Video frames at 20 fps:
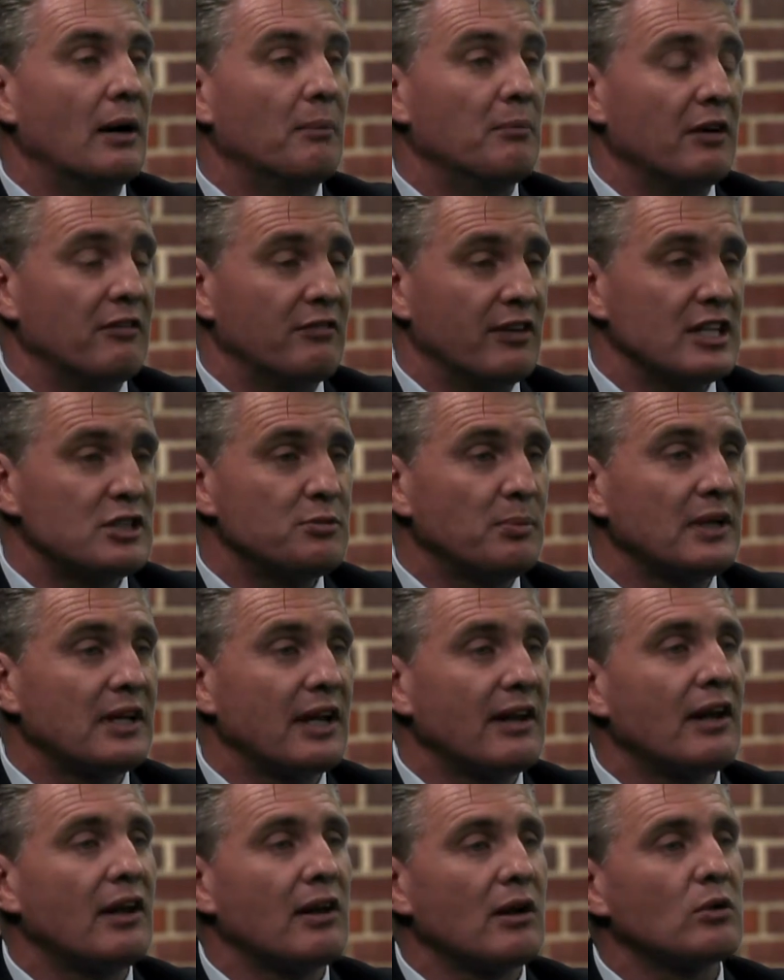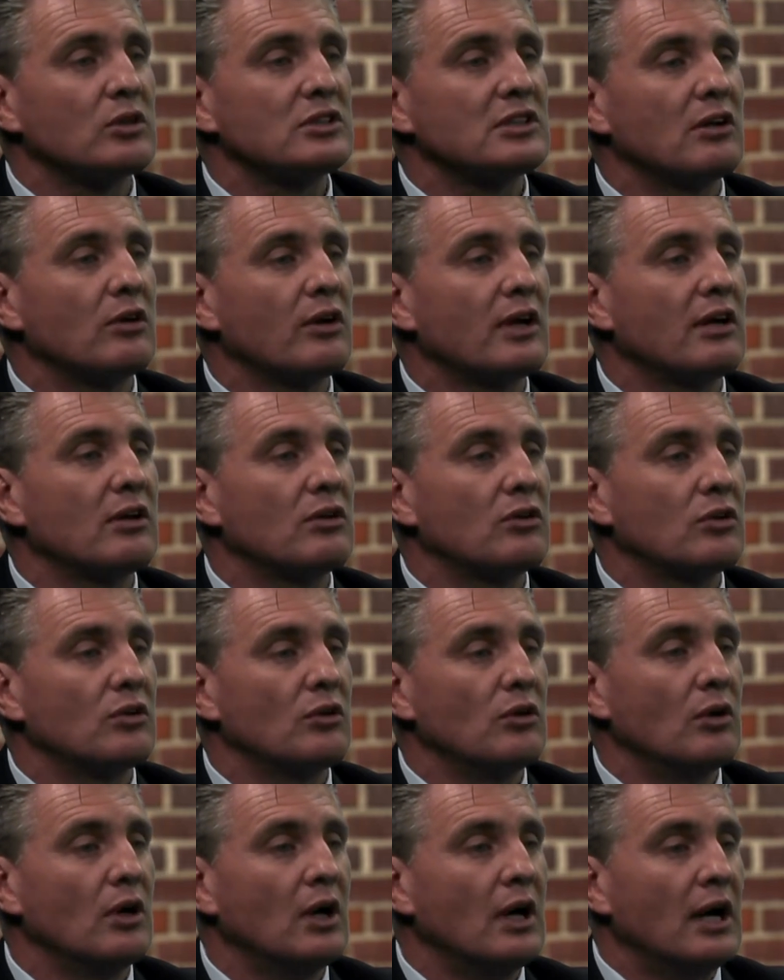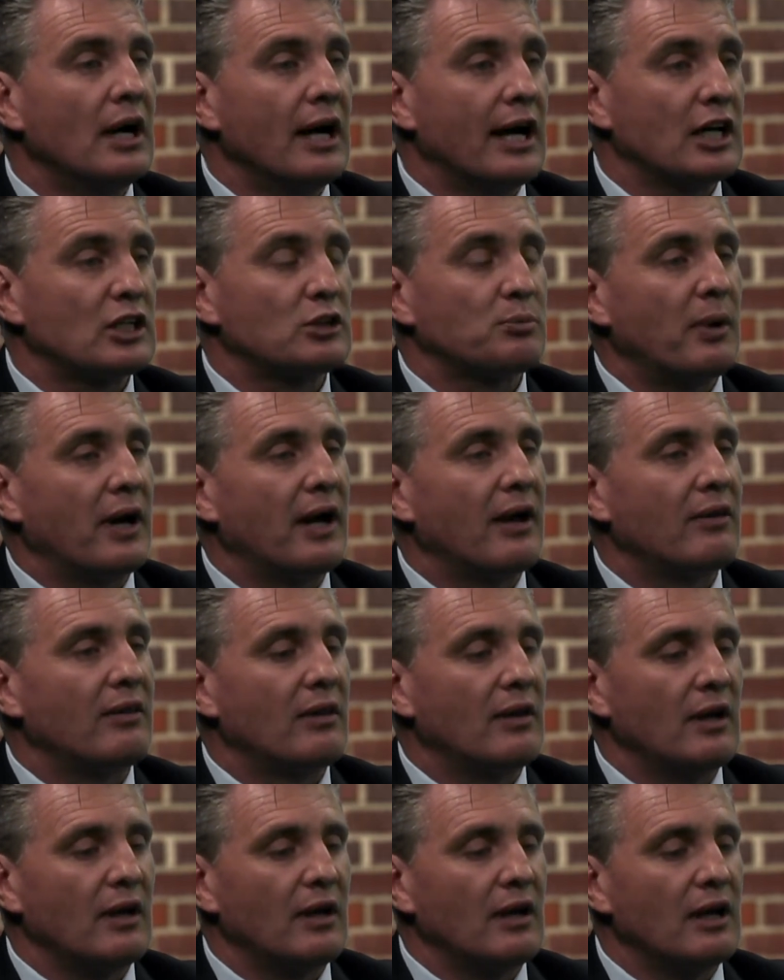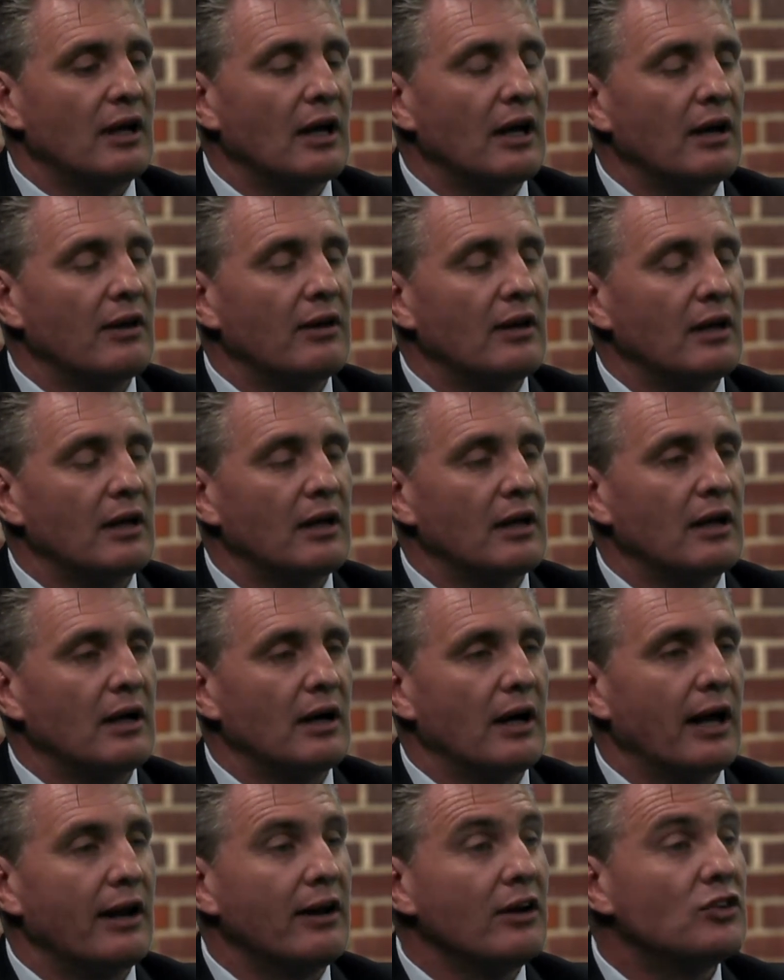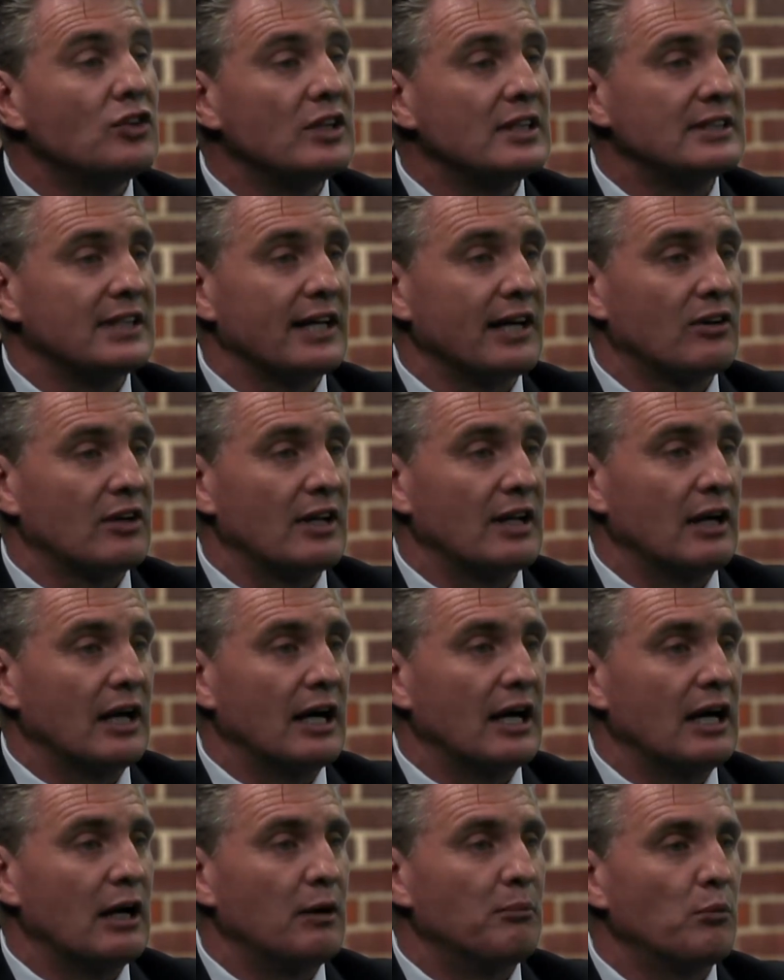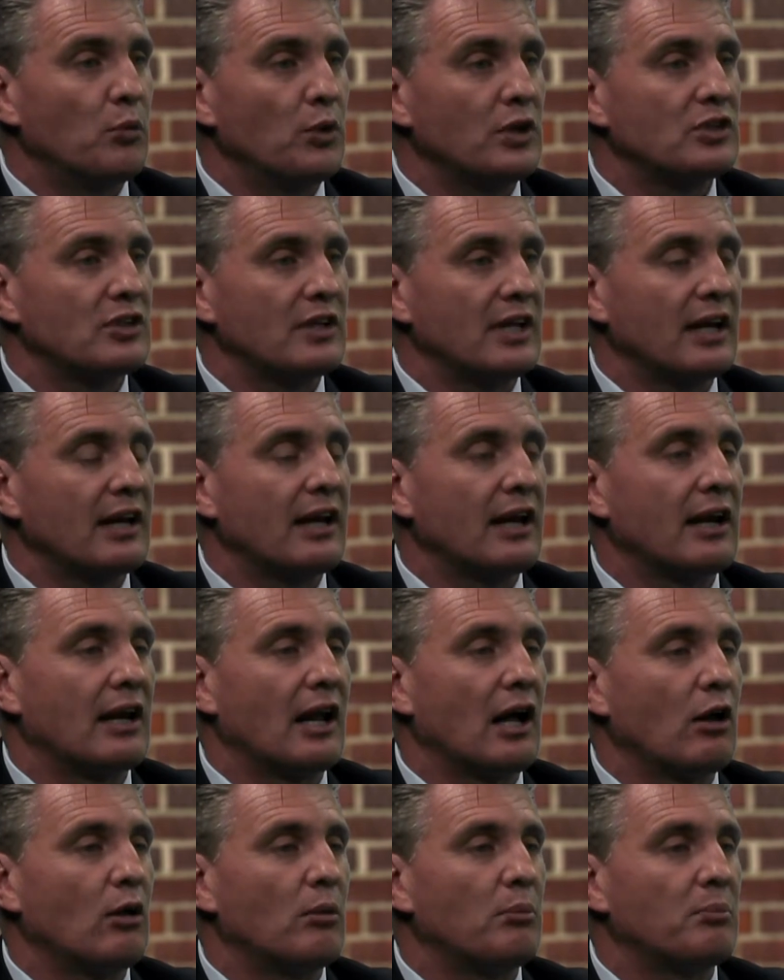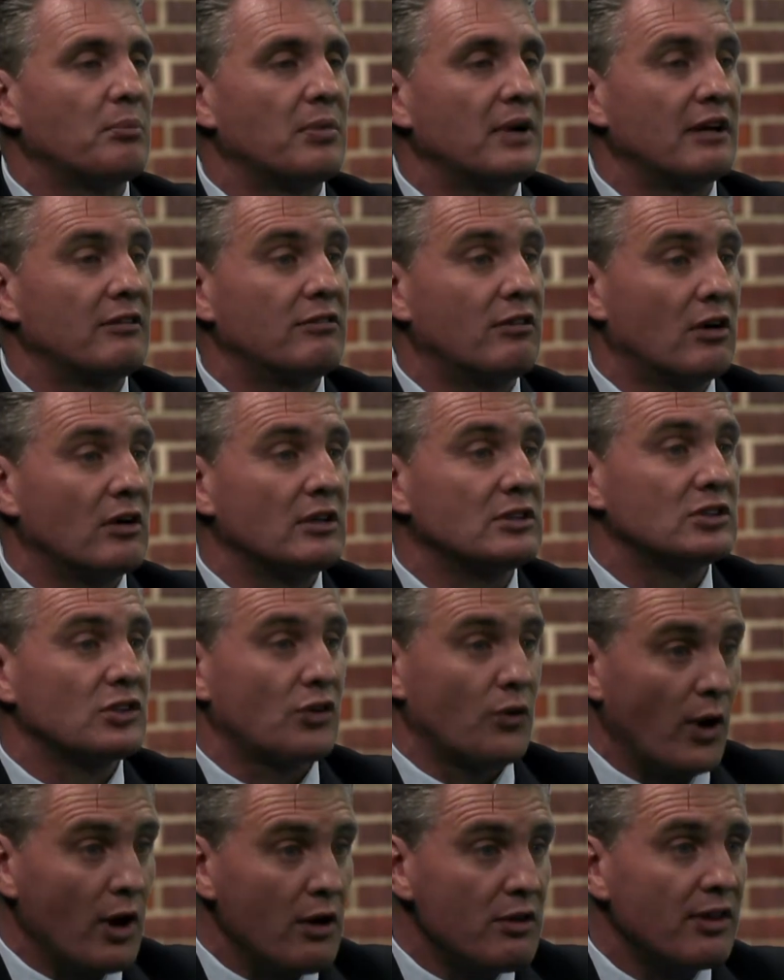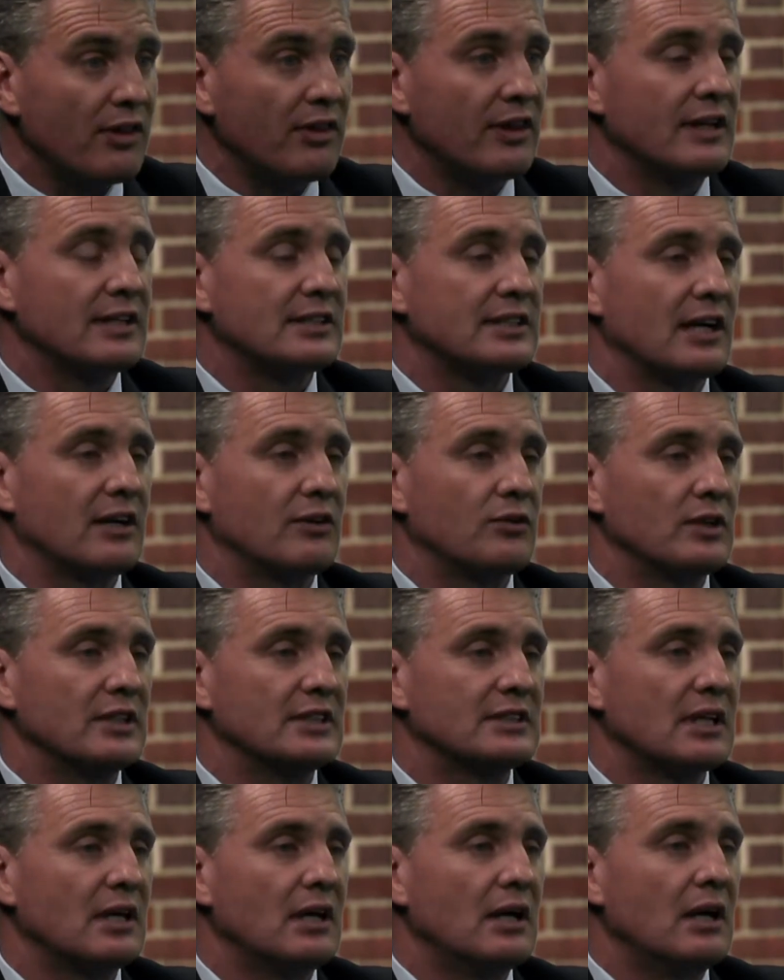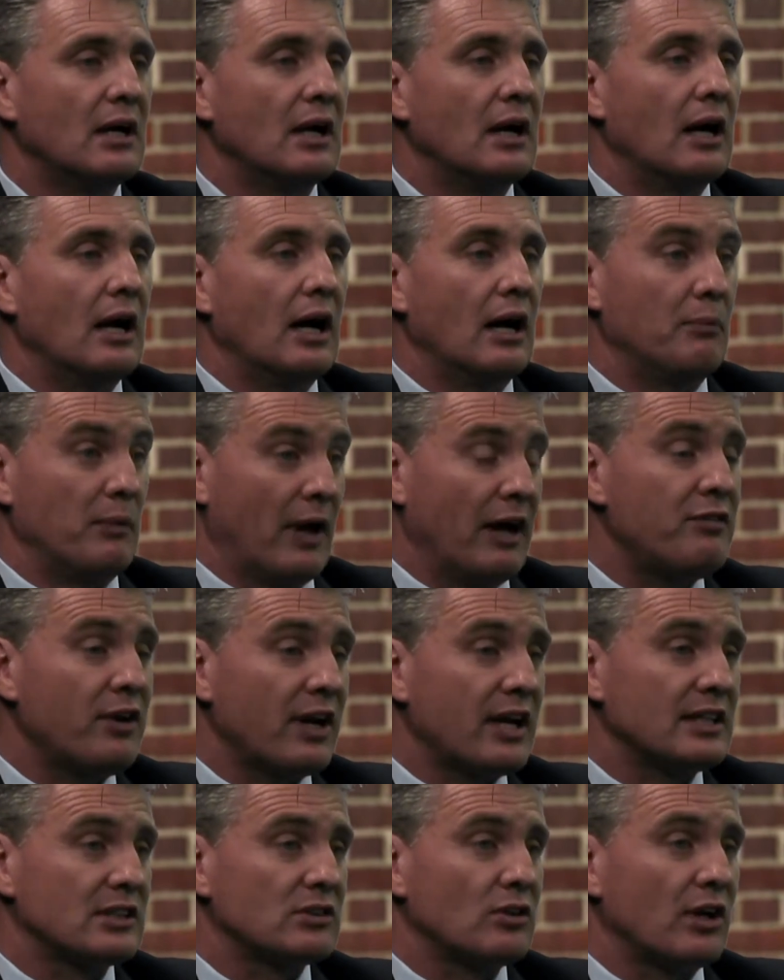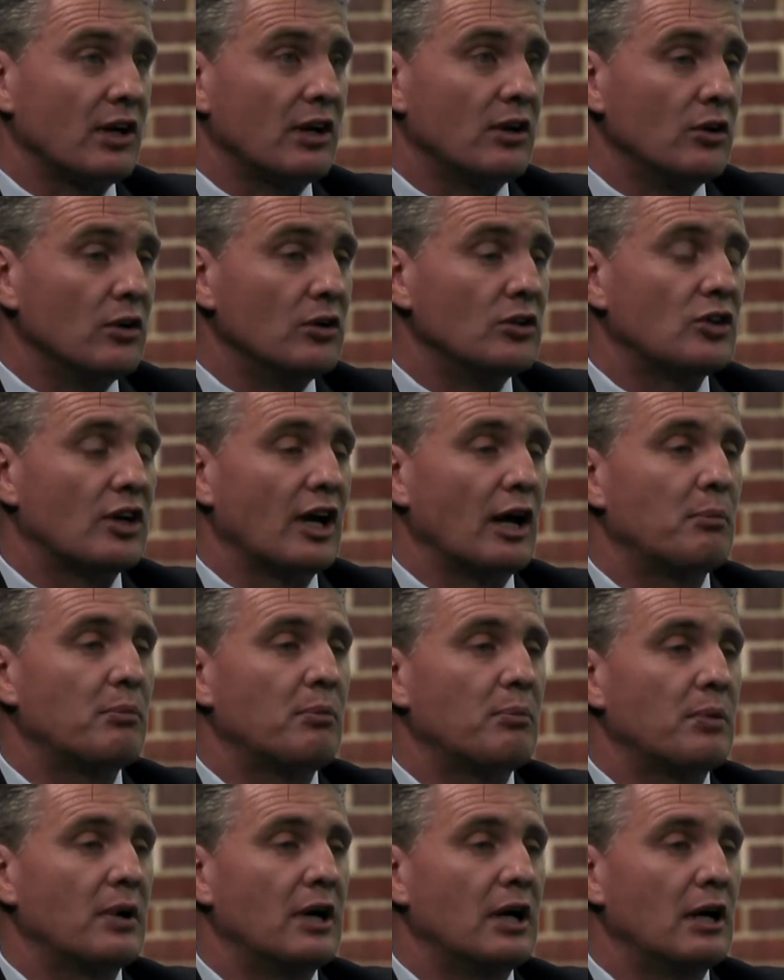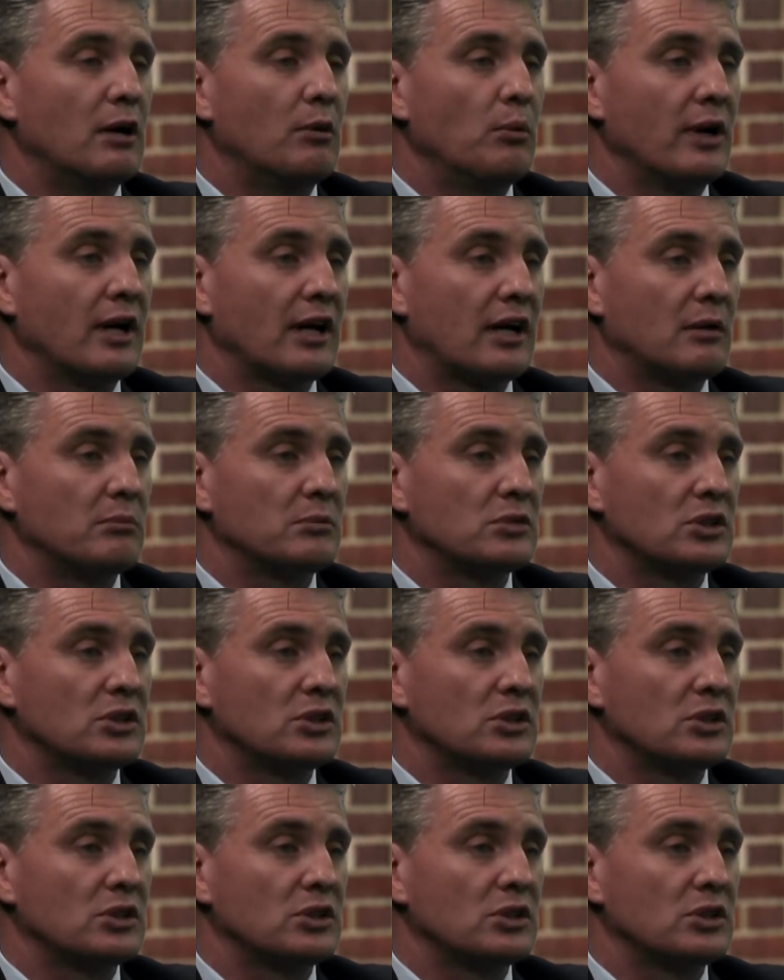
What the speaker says: investment, and then they're also looking to expand the energy sector, which then can help advance growth in these countries. And Africa's got a huge gap when it comes